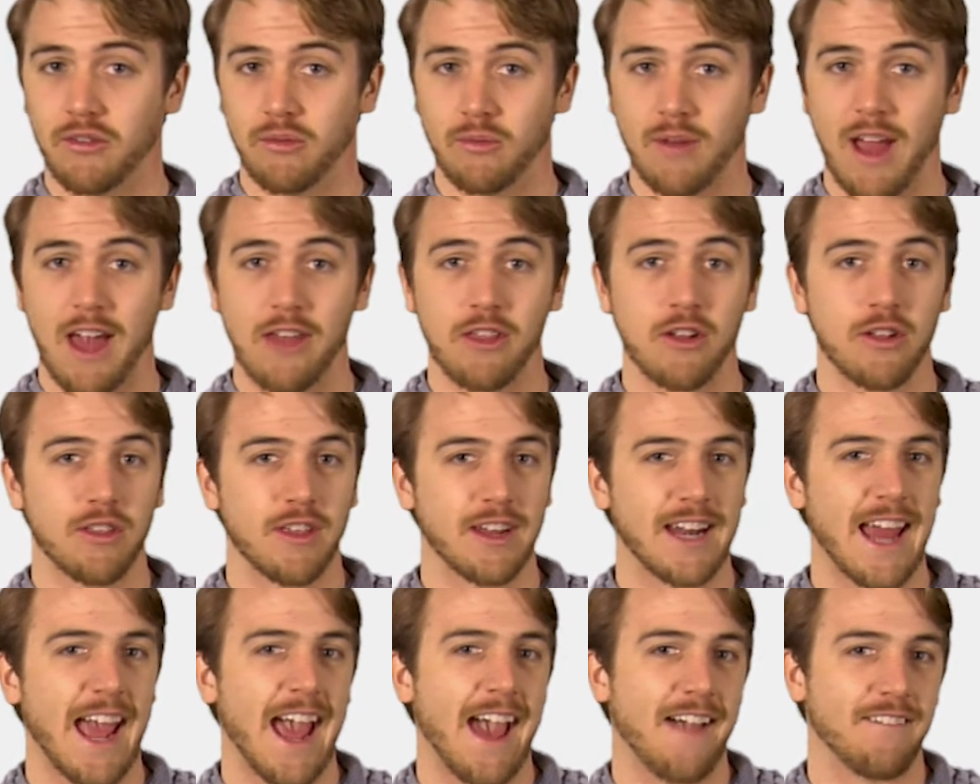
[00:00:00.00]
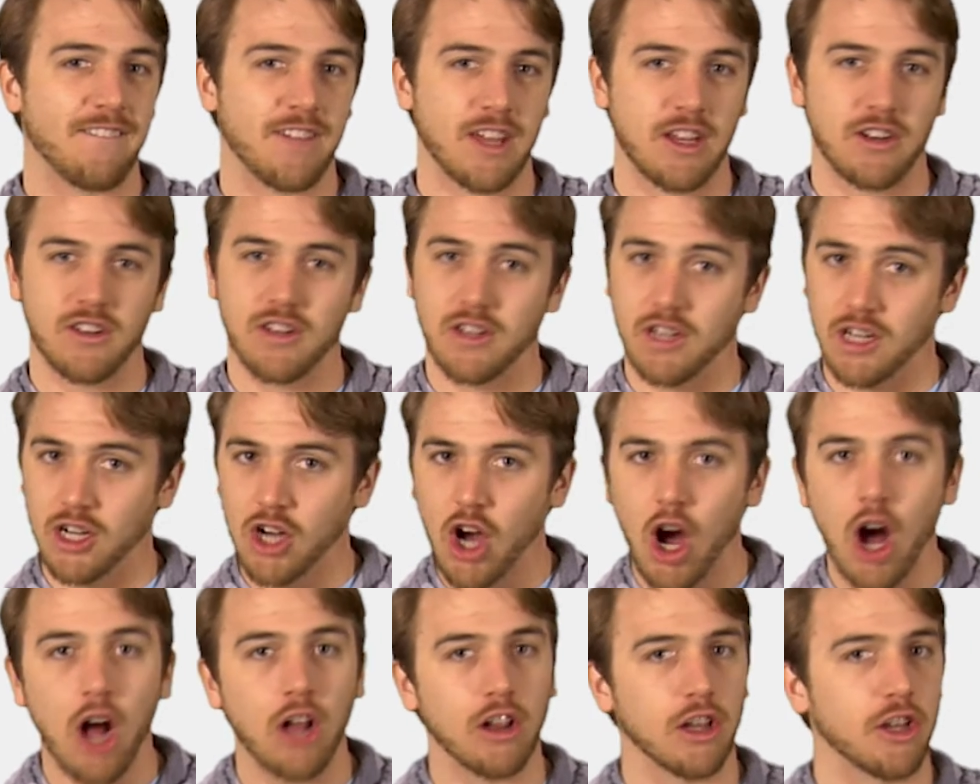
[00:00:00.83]
Rather than having to
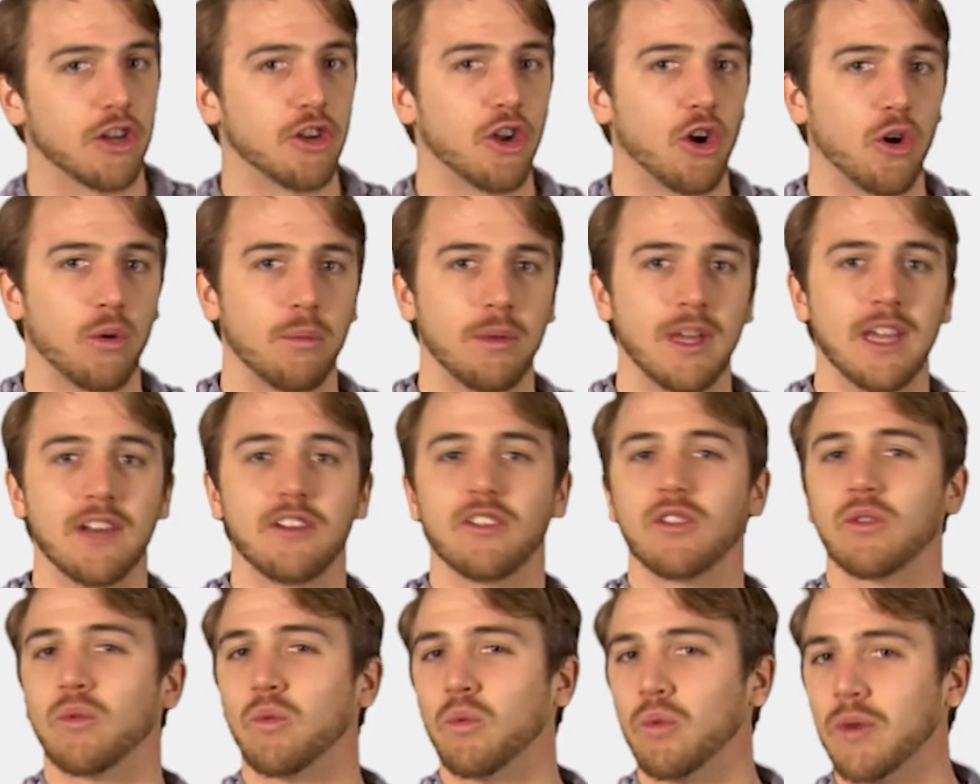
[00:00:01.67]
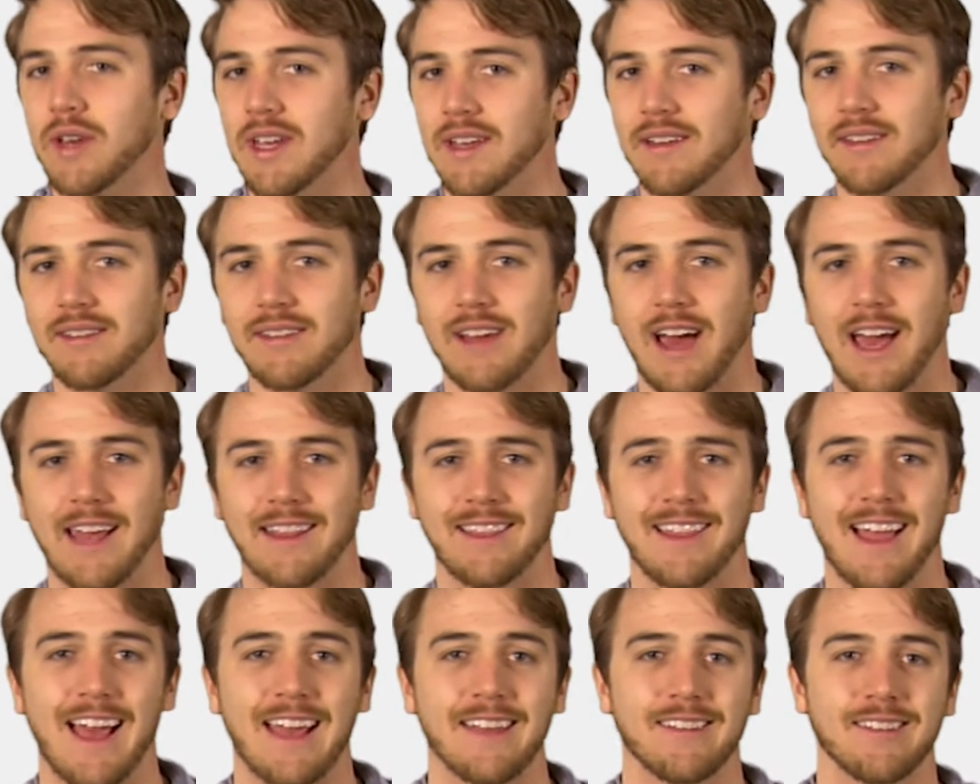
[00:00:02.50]
call Adobe to reassign
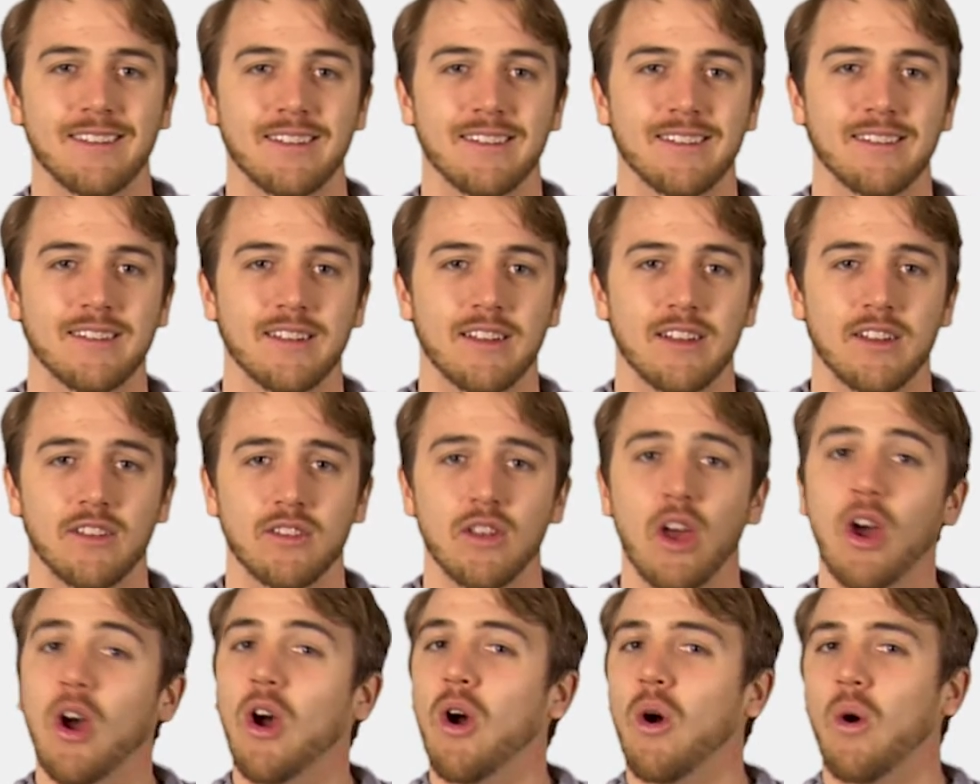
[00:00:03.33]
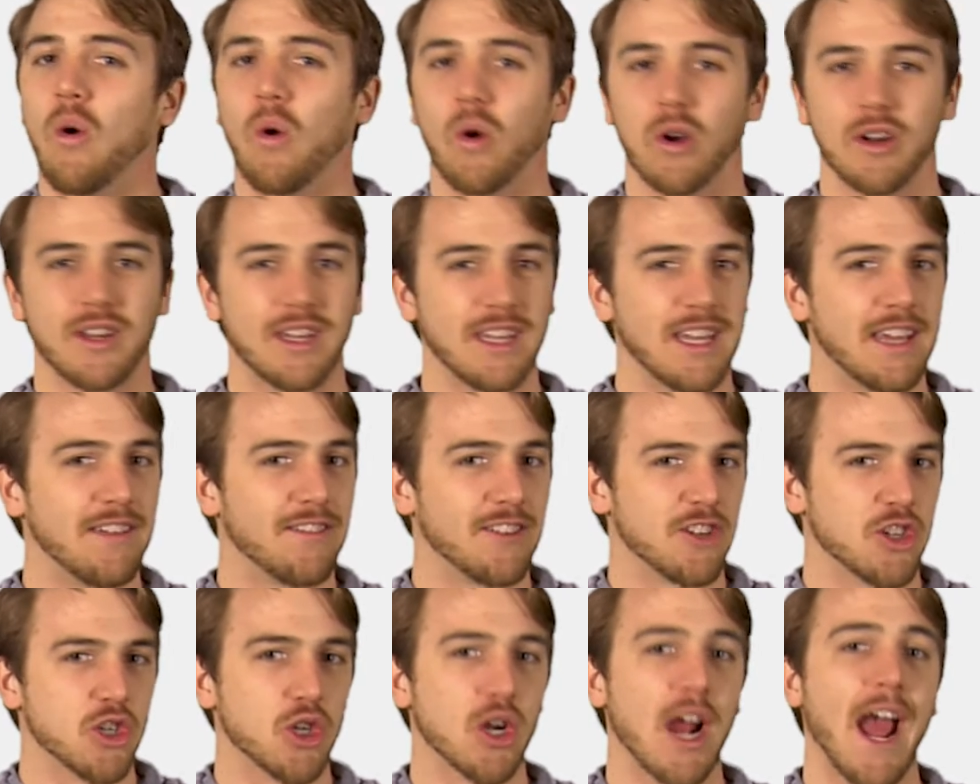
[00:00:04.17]
licenses or to even
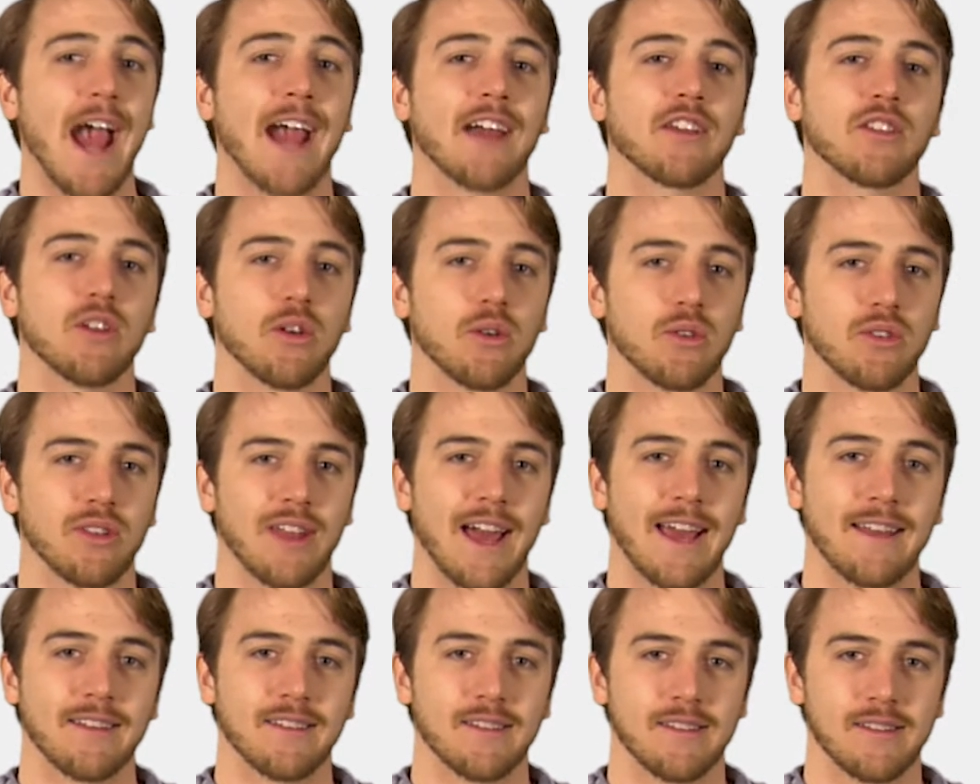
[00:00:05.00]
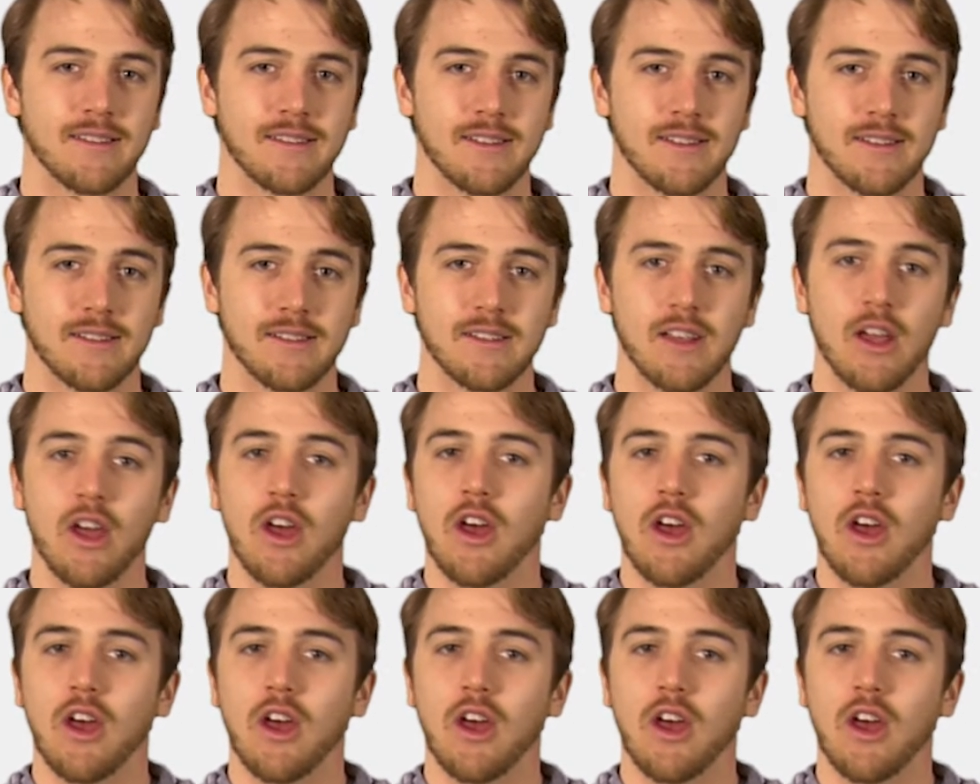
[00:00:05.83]
track those licenses,